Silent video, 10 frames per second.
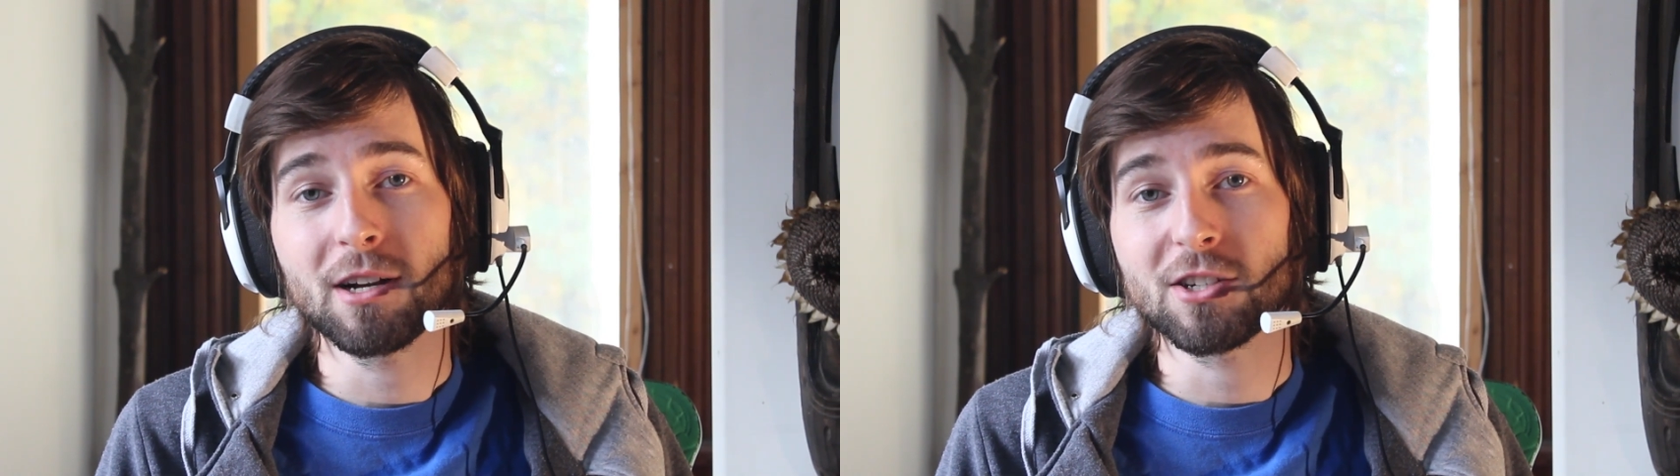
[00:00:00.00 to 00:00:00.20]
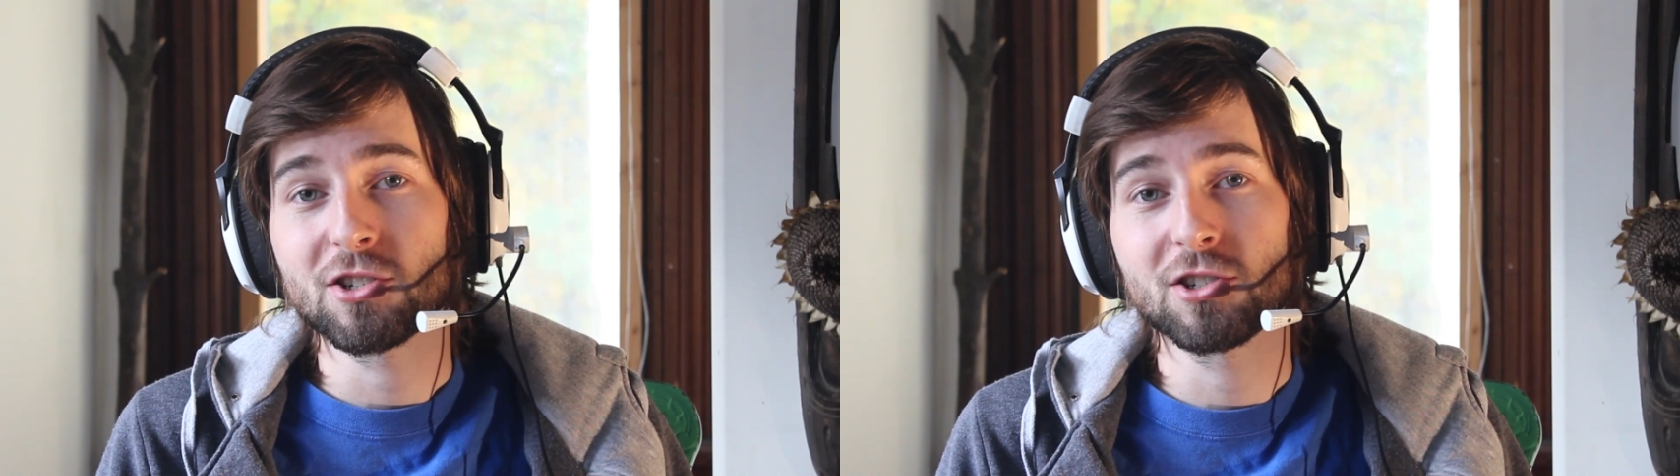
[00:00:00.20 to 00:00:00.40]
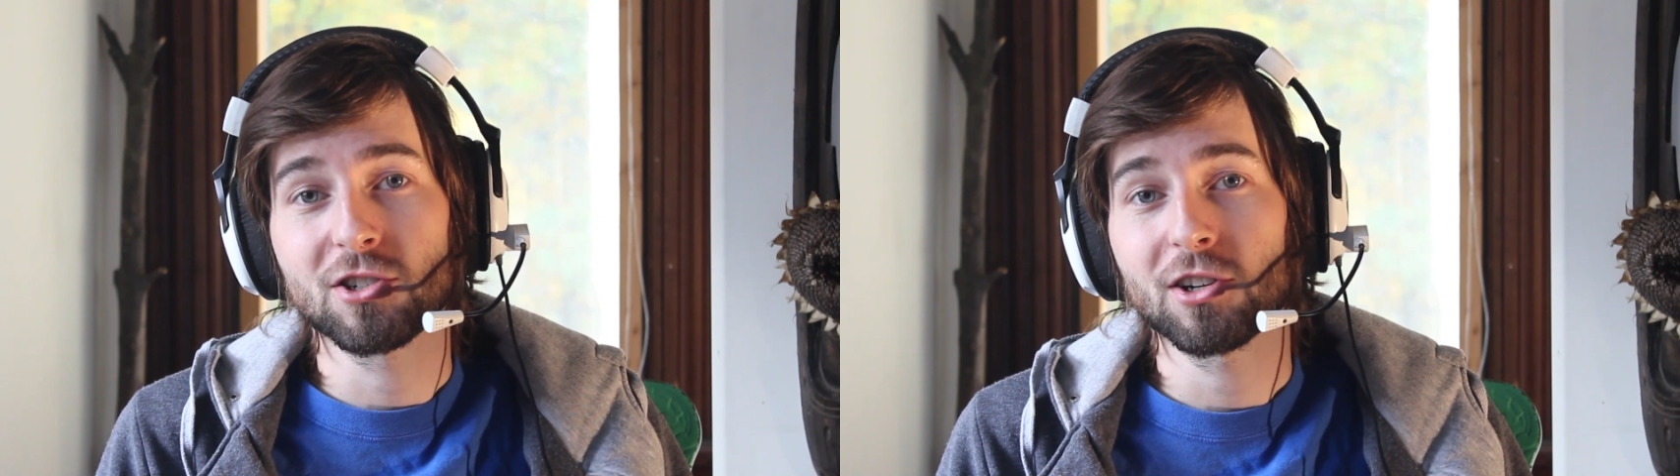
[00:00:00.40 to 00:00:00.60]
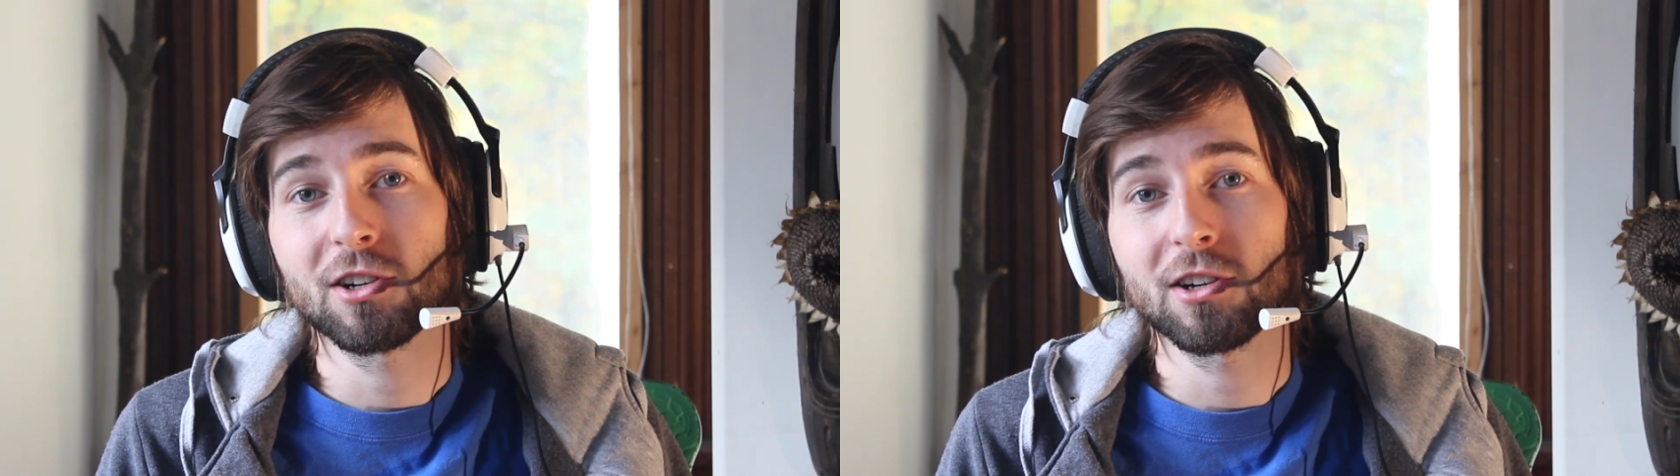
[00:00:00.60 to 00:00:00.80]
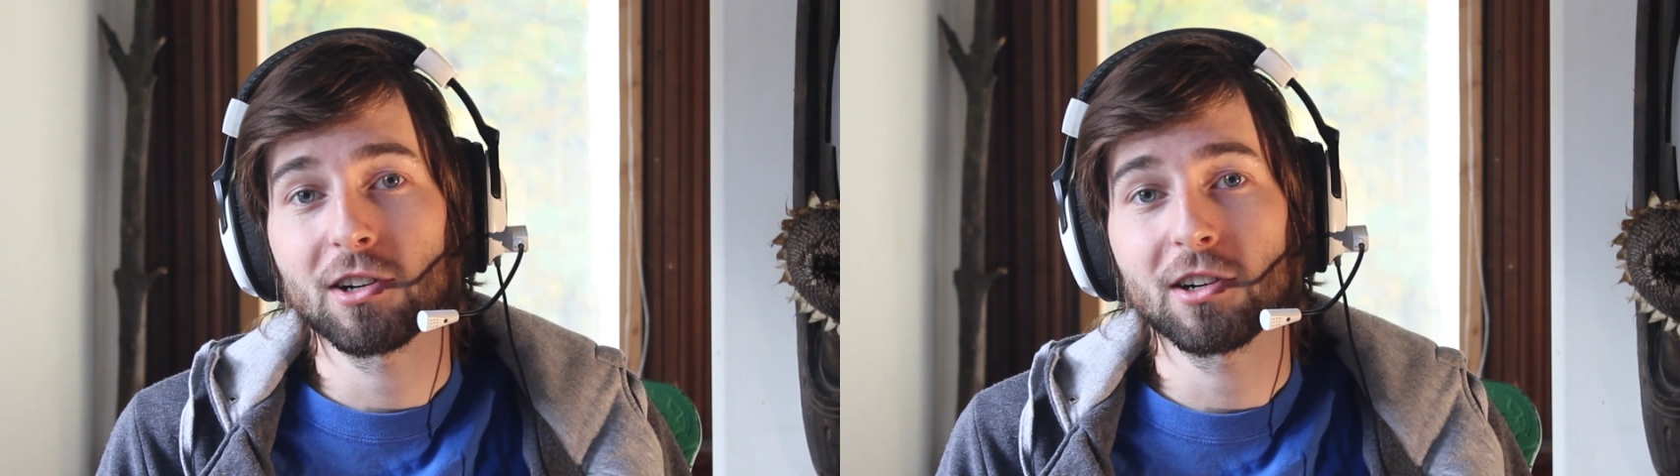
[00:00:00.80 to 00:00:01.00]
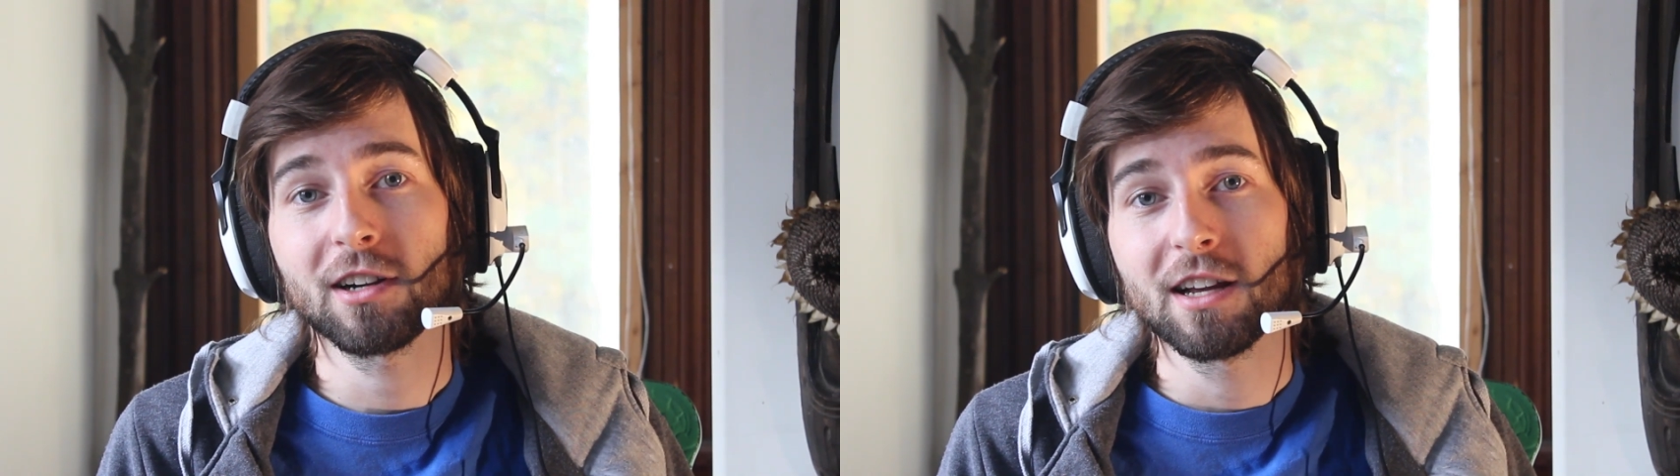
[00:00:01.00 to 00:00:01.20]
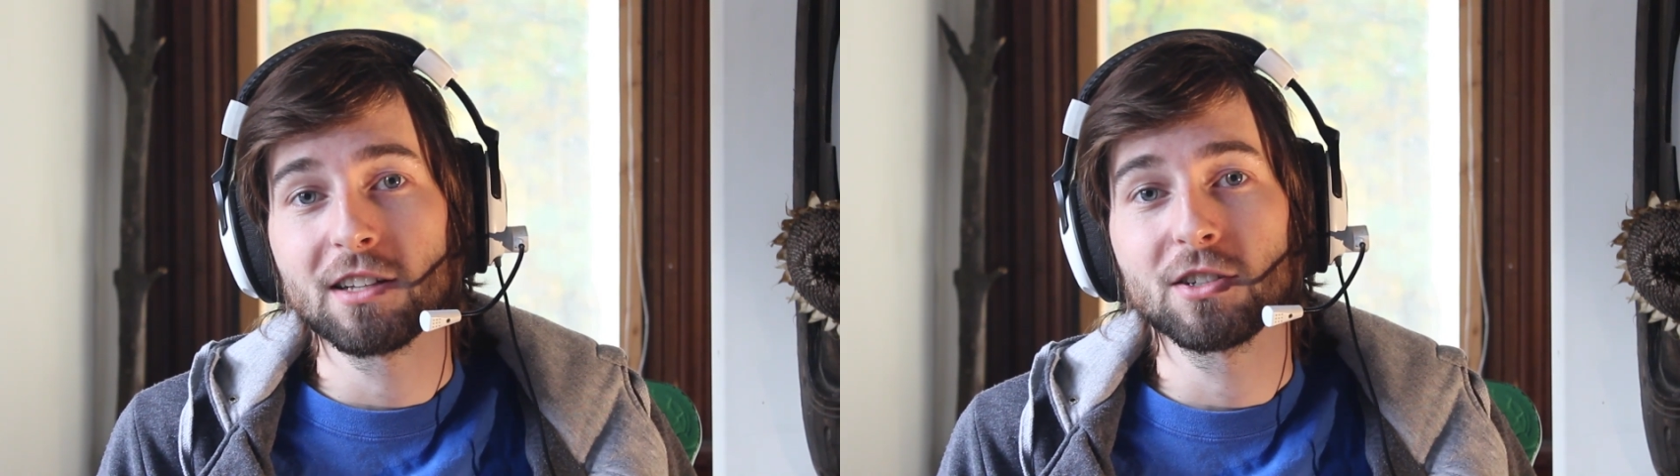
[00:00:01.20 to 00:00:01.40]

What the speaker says: much sure